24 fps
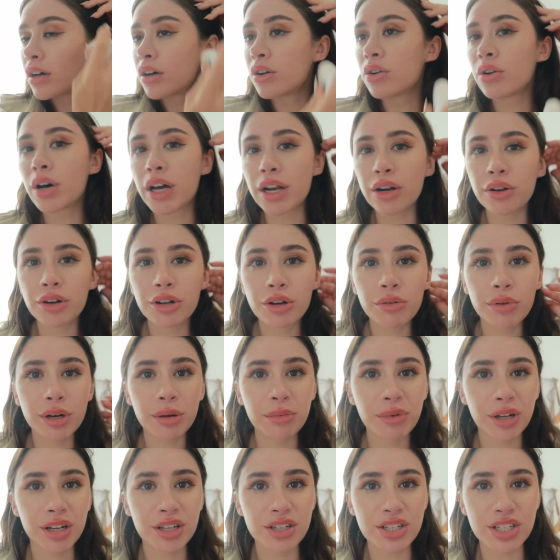Oh, I don't know what
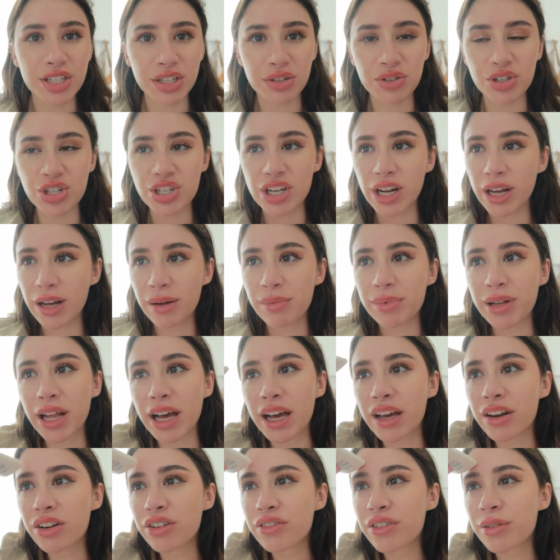I'm gonna do. Should I
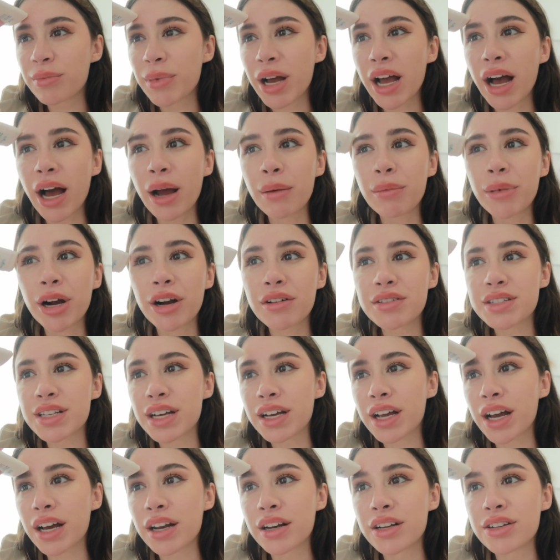apply it over my eyebrows? I
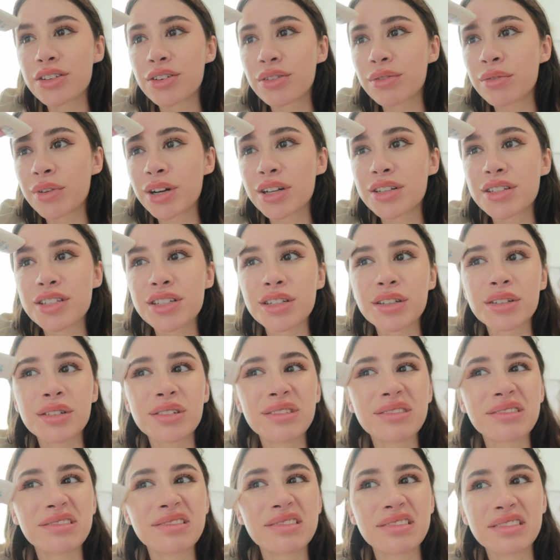kind of don't want
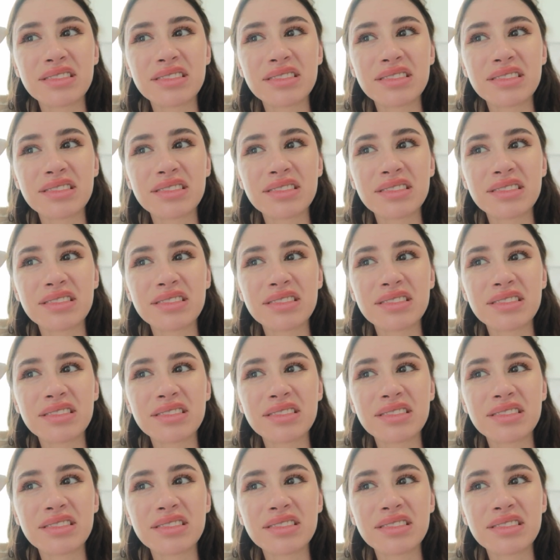to.